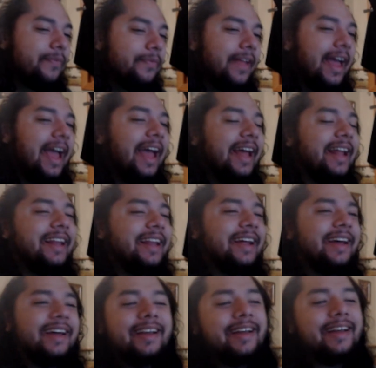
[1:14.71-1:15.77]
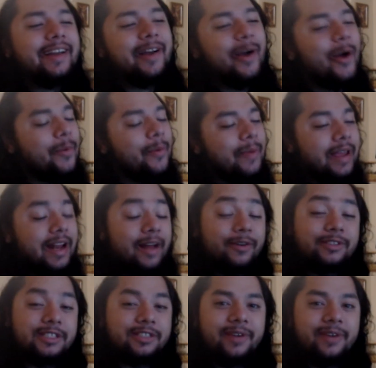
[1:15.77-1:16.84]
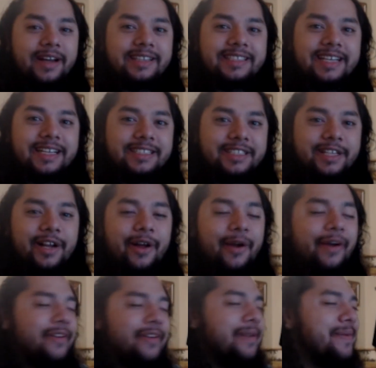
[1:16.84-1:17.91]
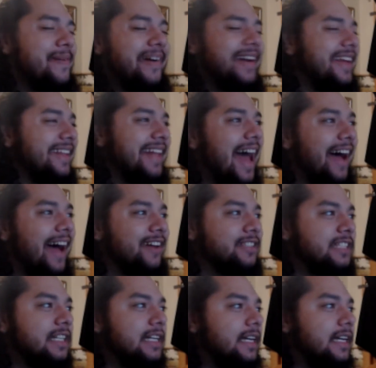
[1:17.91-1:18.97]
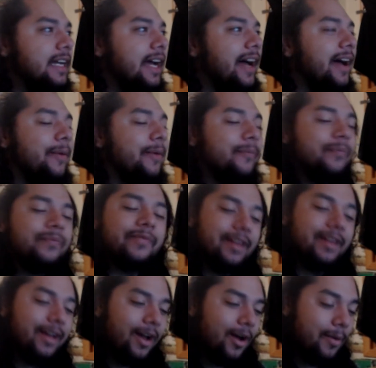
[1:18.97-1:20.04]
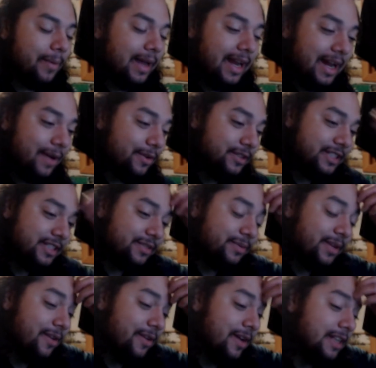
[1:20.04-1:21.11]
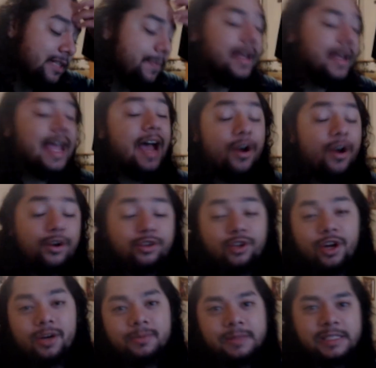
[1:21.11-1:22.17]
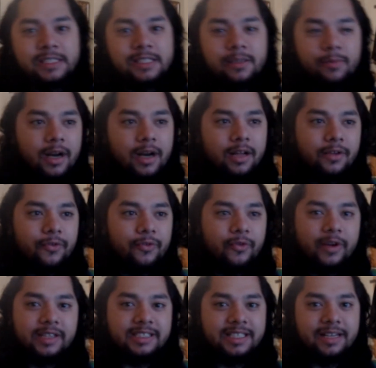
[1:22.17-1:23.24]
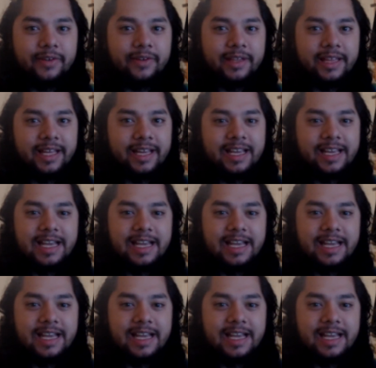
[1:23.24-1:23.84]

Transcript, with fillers: And, uh, oh man, it was just crazy because, you know, everybody in the house, um, oh man, it was just really crazy. But yeah, our alarm system went on the fritz and everything,